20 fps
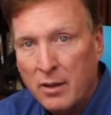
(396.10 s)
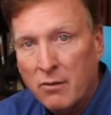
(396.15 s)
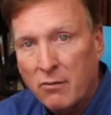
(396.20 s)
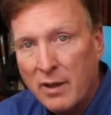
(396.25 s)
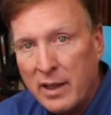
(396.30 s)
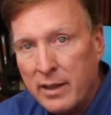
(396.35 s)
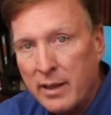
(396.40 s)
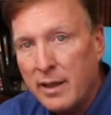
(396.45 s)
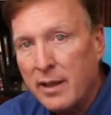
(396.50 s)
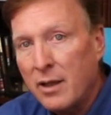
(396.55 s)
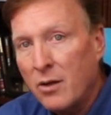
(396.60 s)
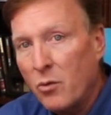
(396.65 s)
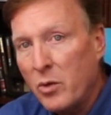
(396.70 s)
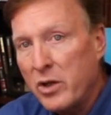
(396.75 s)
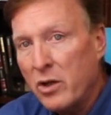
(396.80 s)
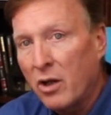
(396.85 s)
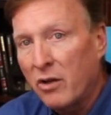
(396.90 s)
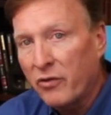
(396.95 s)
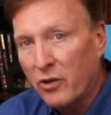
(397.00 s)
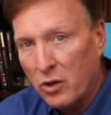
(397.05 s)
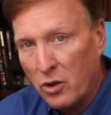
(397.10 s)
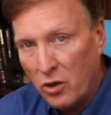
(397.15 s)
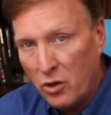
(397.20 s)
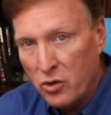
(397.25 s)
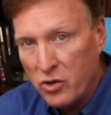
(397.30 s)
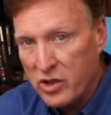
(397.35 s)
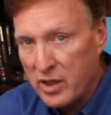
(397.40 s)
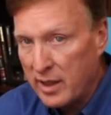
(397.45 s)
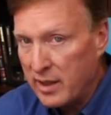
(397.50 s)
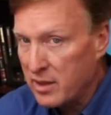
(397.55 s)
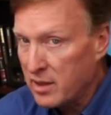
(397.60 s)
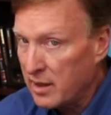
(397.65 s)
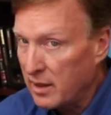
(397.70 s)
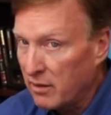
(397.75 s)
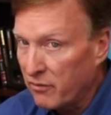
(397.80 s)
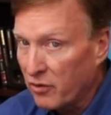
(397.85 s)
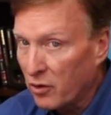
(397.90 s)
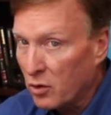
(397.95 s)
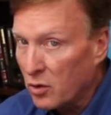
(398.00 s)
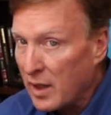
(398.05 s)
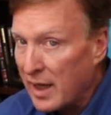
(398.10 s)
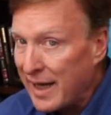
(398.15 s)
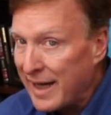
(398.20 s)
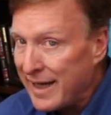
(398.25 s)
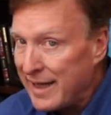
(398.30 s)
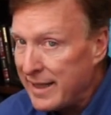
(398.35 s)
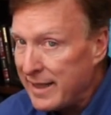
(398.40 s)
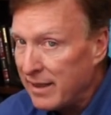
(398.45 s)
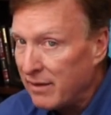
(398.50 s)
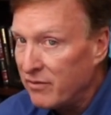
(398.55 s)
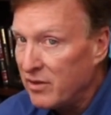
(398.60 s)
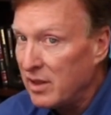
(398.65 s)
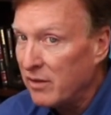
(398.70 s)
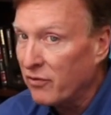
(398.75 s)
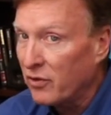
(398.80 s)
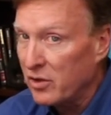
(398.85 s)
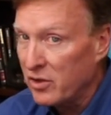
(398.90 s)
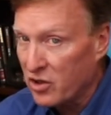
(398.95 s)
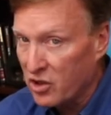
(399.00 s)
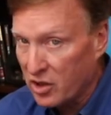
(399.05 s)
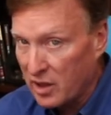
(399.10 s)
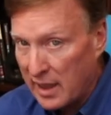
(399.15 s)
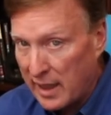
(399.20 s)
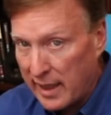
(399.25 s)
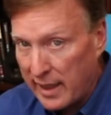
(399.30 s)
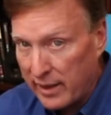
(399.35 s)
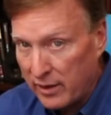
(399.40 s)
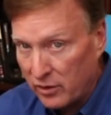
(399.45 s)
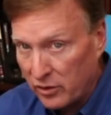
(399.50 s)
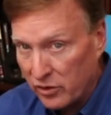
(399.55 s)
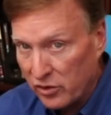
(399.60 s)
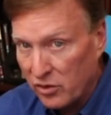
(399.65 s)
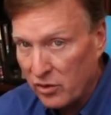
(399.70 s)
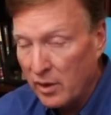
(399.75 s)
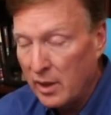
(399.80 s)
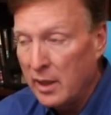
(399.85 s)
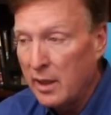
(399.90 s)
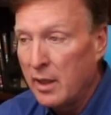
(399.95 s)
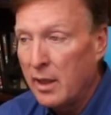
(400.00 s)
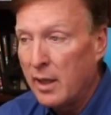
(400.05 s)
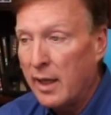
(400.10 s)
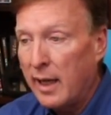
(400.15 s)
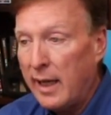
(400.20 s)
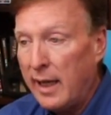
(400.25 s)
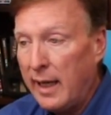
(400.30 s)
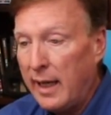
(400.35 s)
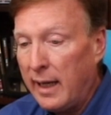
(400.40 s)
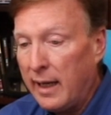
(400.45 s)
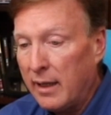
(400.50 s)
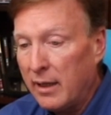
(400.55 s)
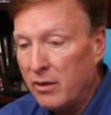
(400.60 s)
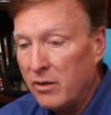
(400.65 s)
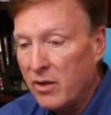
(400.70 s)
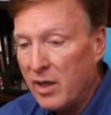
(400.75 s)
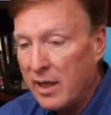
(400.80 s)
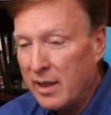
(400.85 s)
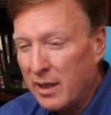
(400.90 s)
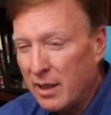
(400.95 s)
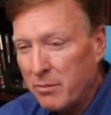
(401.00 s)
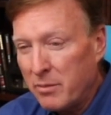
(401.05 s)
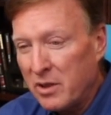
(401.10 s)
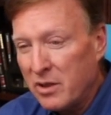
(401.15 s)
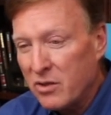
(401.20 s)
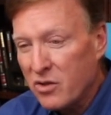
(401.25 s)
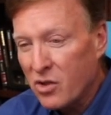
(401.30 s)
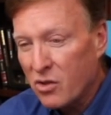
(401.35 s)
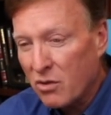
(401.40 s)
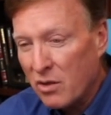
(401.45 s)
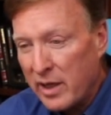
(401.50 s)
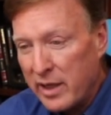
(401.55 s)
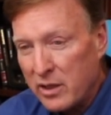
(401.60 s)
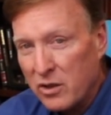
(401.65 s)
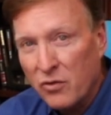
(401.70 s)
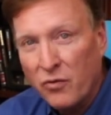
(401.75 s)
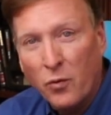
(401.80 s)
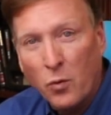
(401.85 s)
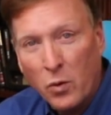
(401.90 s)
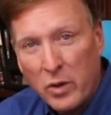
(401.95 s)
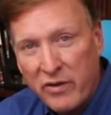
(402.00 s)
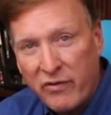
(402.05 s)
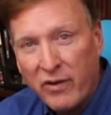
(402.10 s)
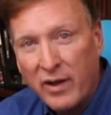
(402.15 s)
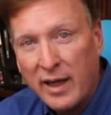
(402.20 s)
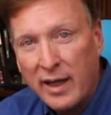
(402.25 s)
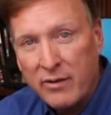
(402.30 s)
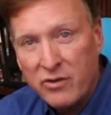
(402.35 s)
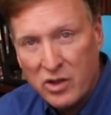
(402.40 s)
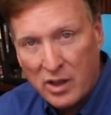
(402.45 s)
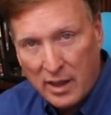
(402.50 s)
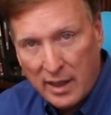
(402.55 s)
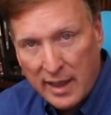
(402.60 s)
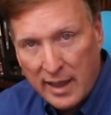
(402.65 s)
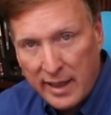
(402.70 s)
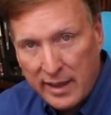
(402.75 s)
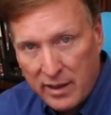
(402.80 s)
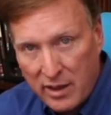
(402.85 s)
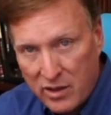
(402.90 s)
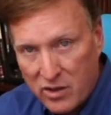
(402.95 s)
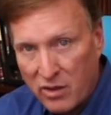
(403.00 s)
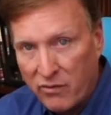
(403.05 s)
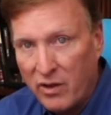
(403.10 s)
Right now we offer hose ends in a variety of different styles, and they come in straights, 45s, and 90s.